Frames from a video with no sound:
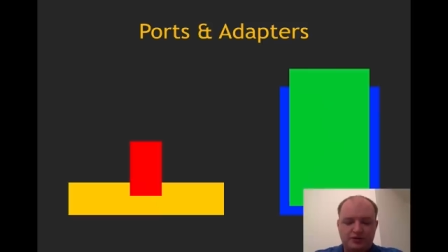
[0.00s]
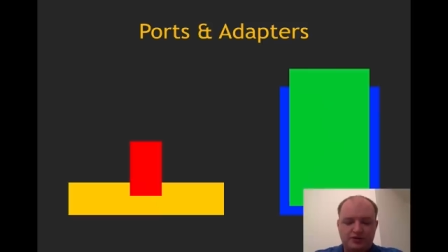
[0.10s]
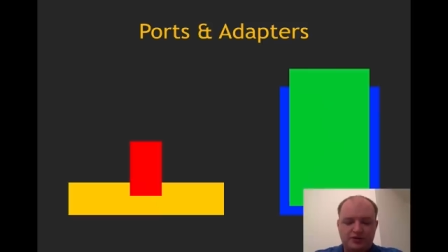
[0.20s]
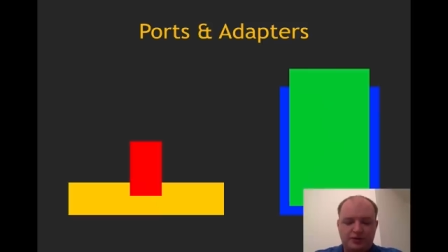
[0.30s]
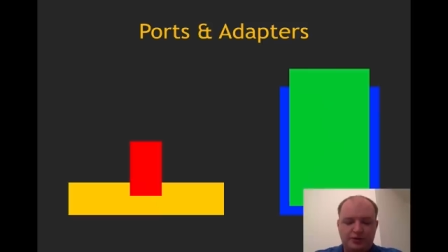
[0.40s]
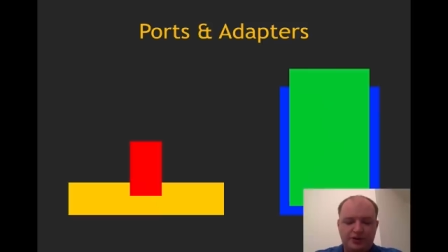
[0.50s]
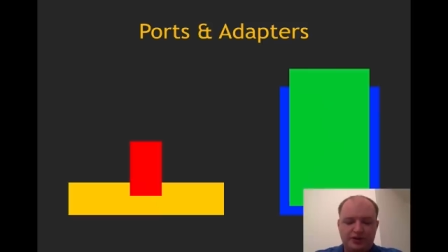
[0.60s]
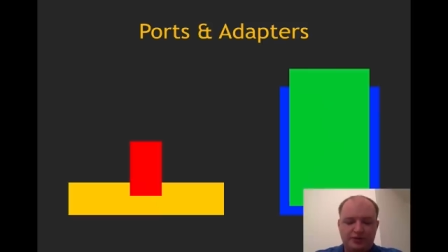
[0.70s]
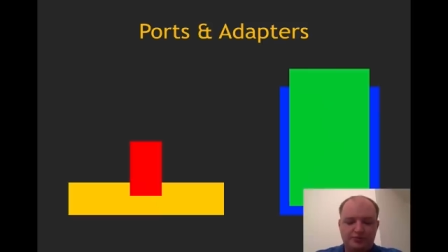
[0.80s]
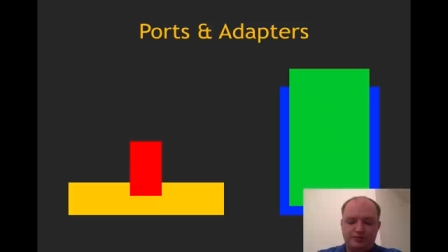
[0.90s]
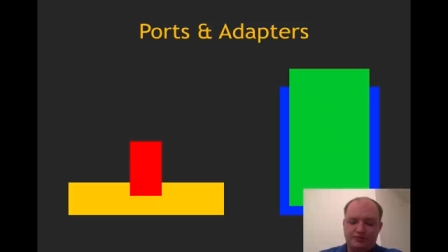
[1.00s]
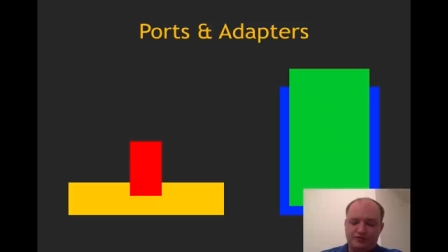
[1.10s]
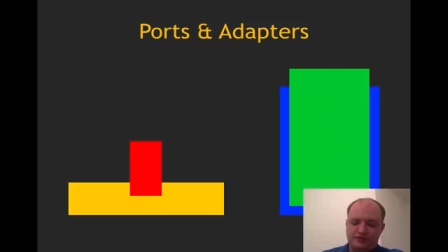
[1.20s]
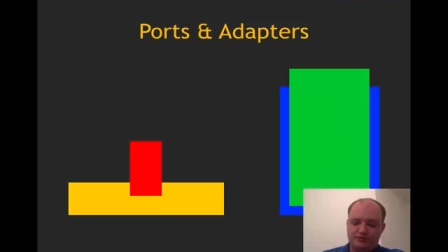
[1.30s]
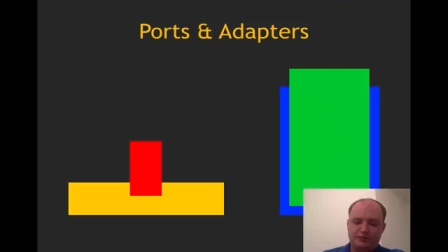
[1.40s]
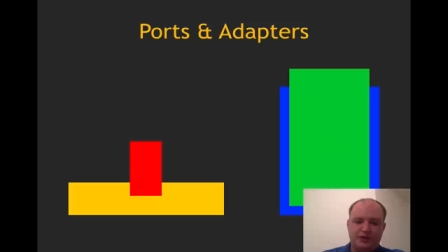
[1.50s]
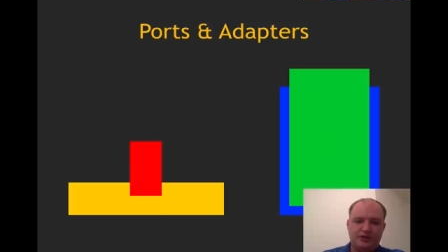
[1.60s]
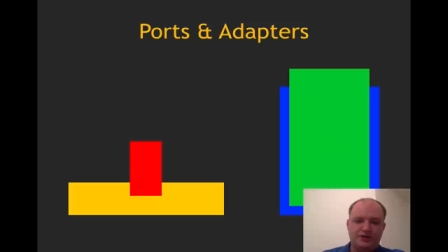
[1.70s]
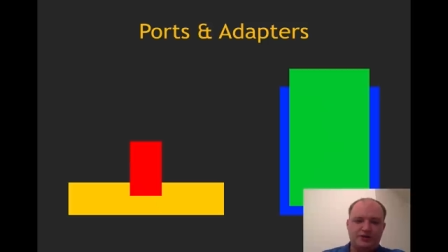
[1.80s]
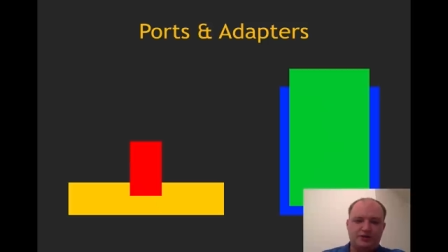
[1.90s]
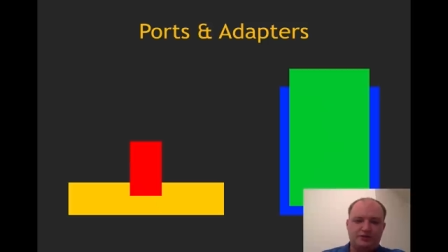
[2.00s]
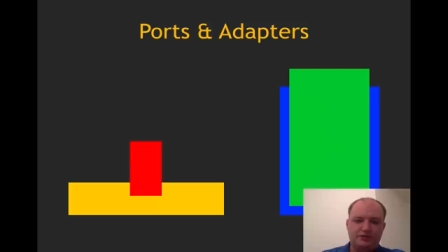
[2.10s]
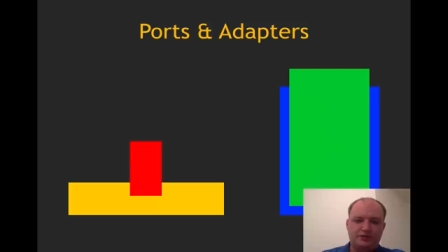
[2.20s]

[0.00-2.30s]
separated by itself.